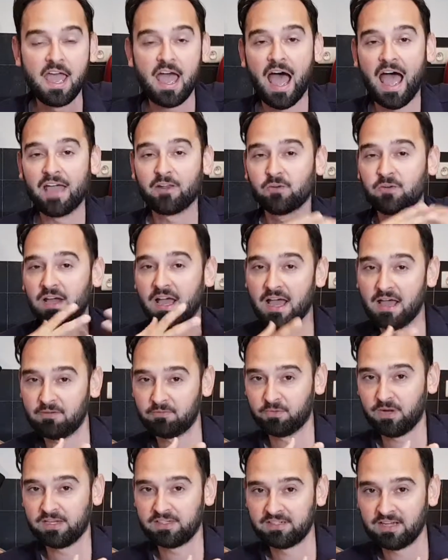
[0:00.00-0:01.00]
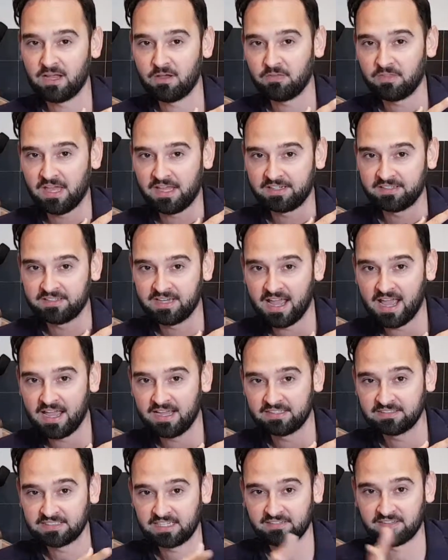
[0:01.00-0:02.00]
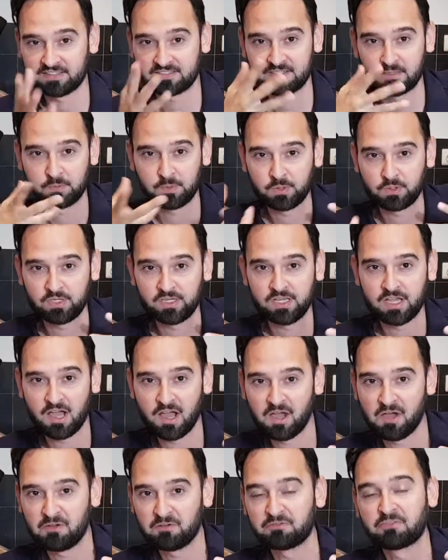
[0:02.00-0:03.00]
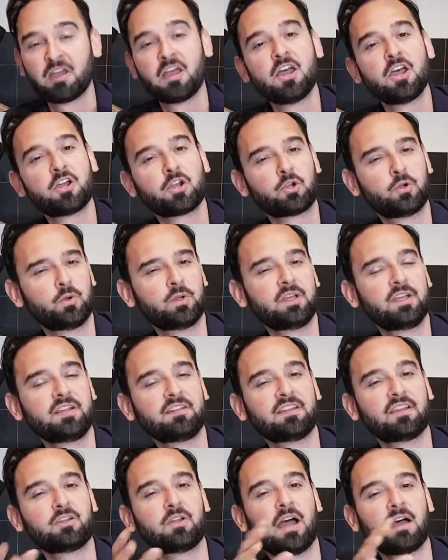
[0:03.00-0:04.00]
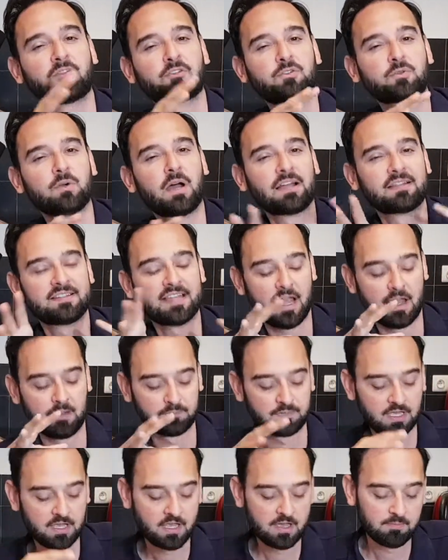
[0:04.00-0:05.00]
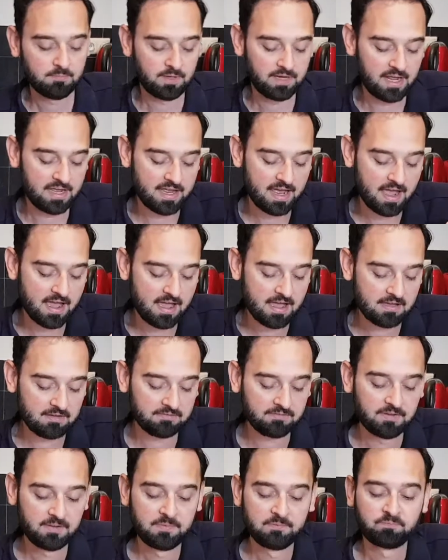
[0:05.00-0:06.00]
I don't have right now that in hand, and that's the beauty of cooking, that you have to adapt. But I have